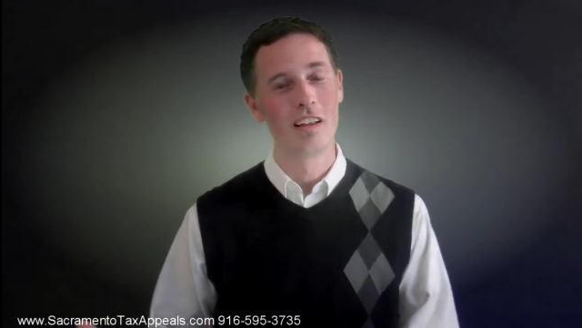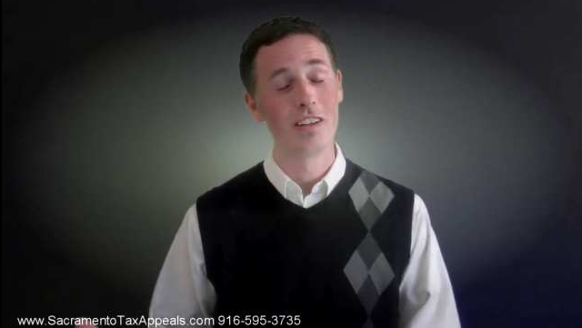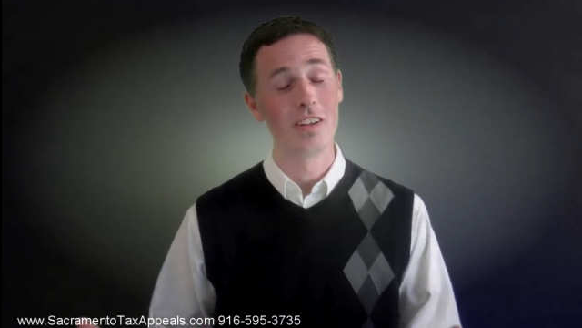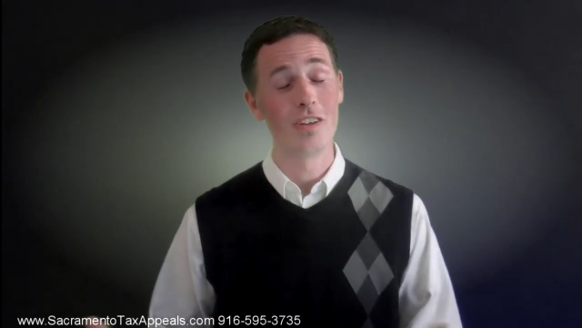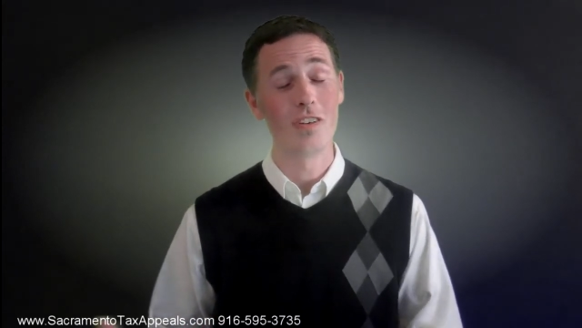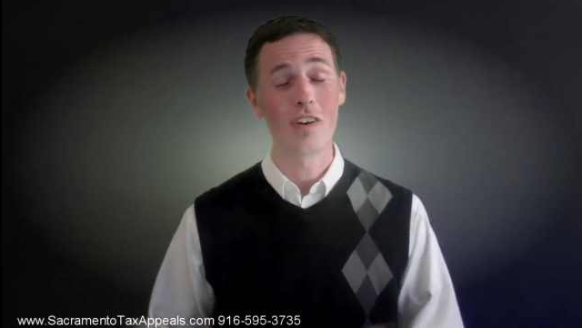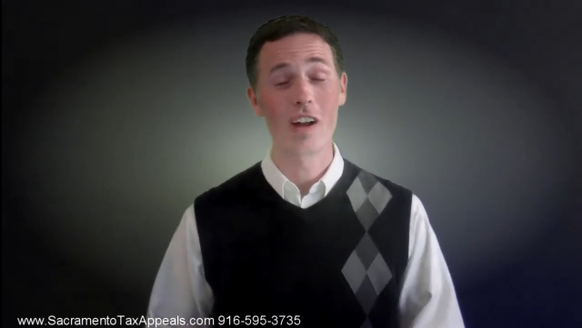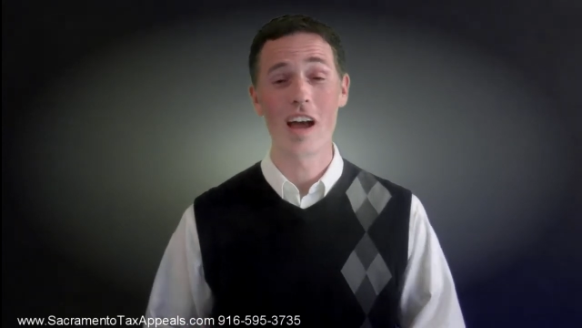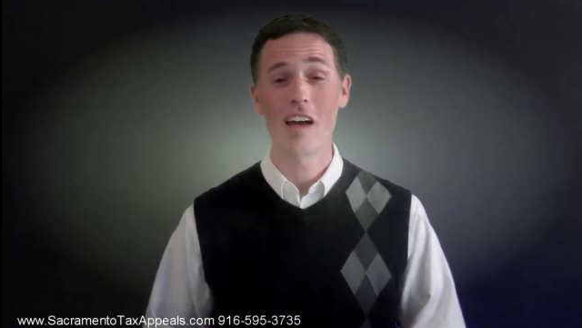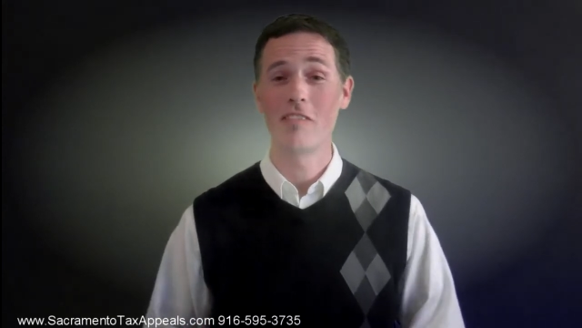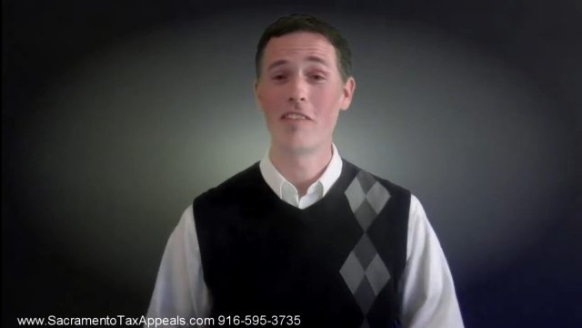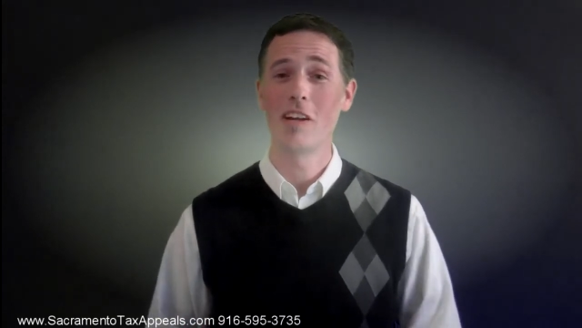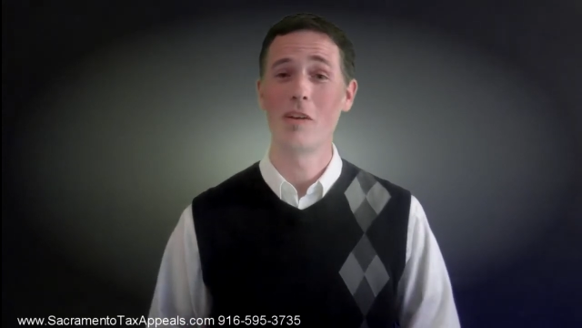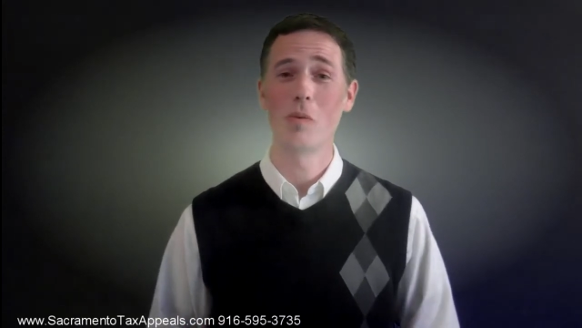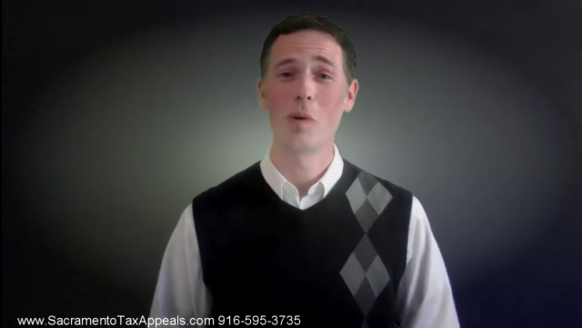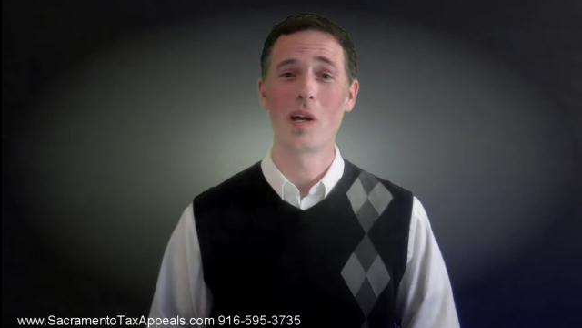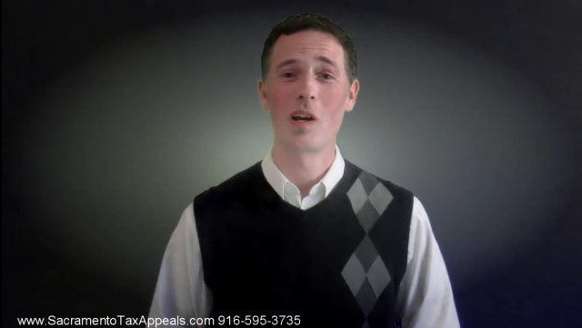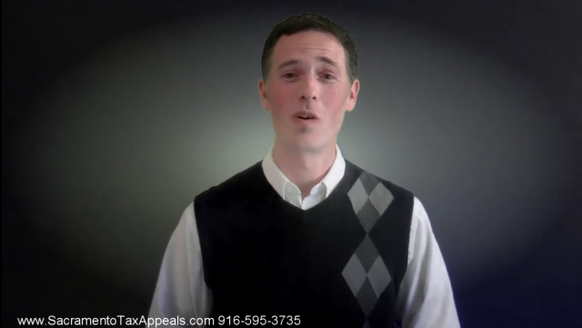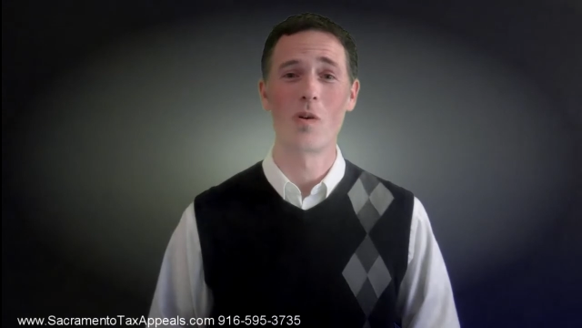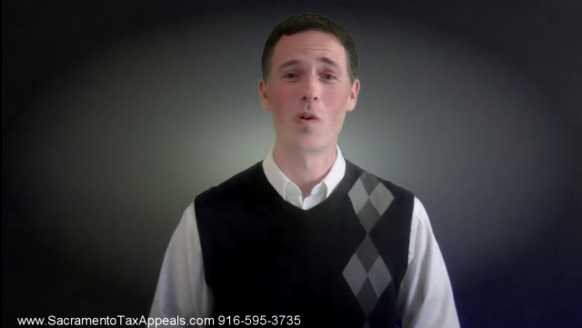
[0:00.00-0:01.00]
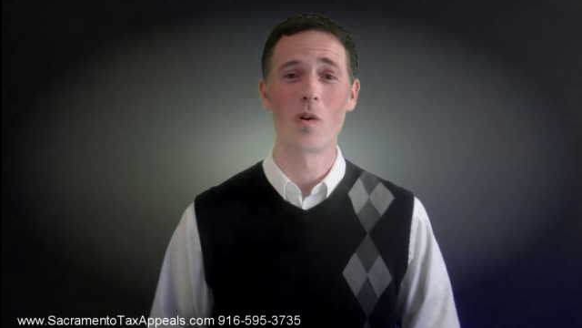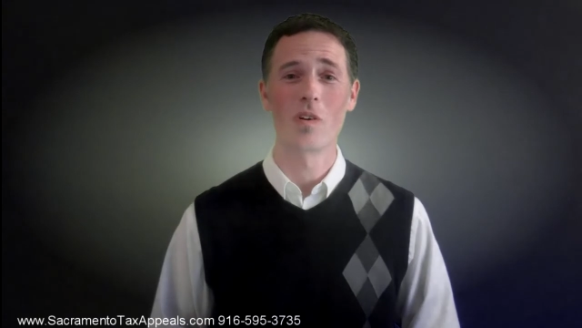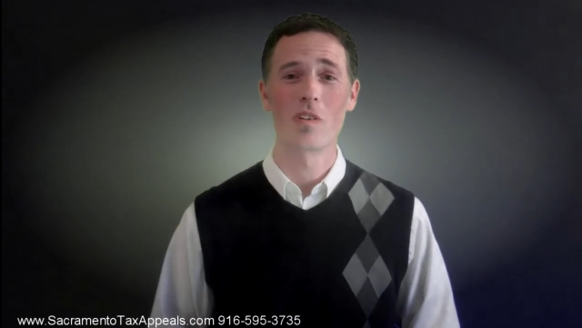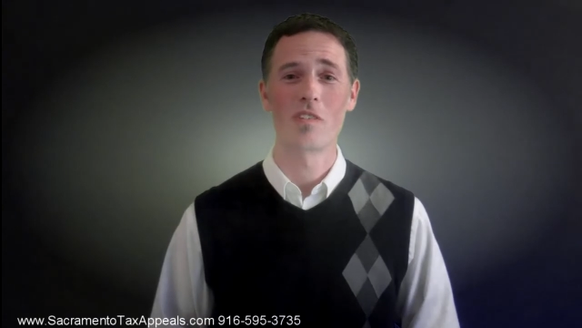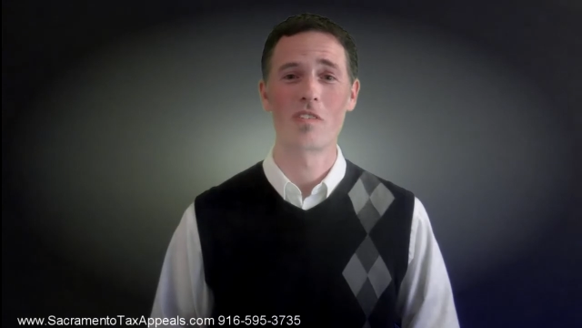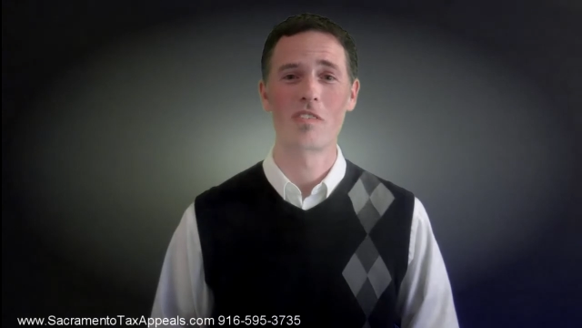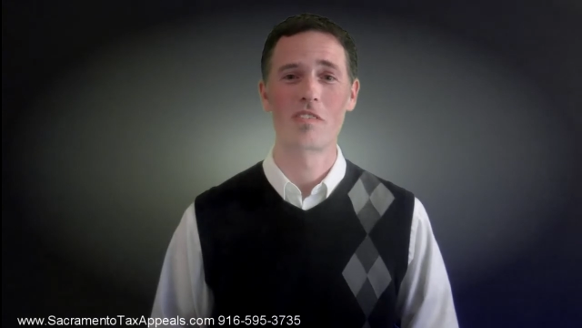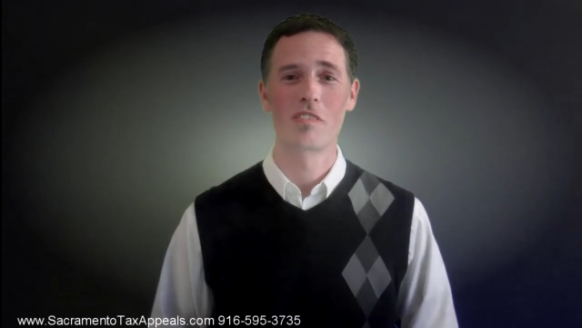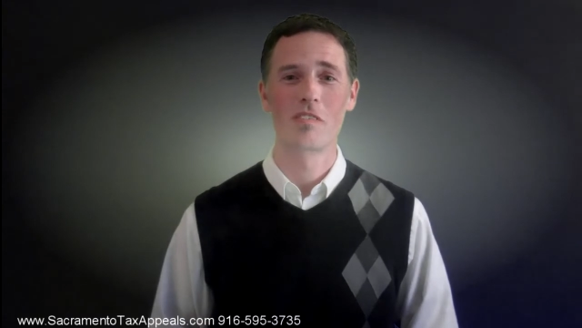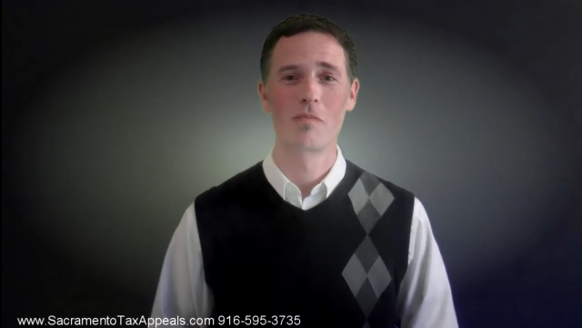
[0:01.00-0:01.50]
you don't have any
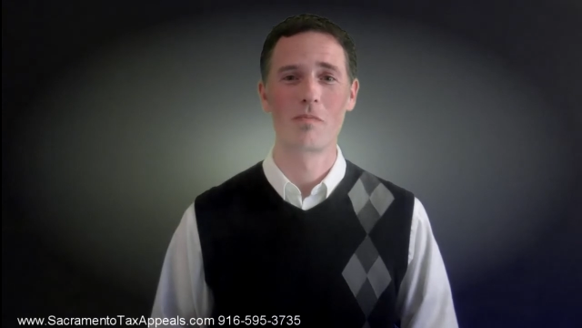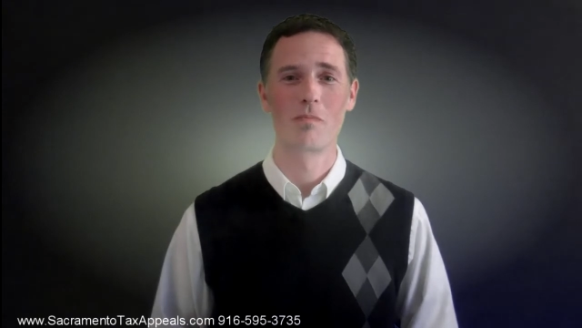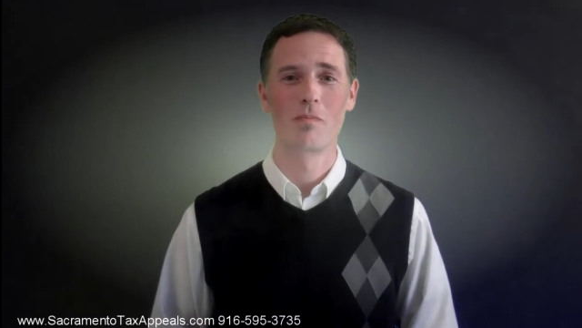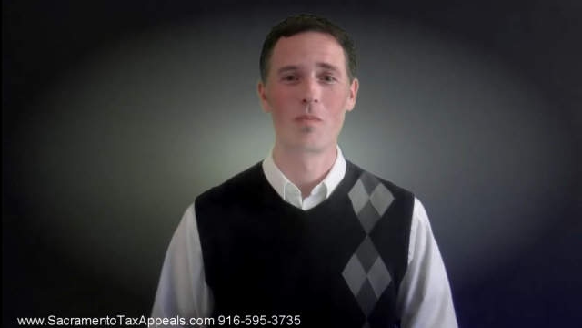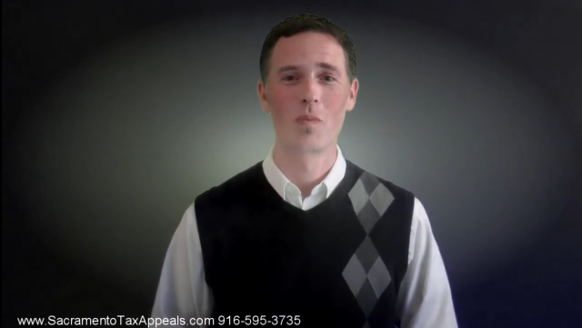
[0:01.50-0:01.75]
recourse.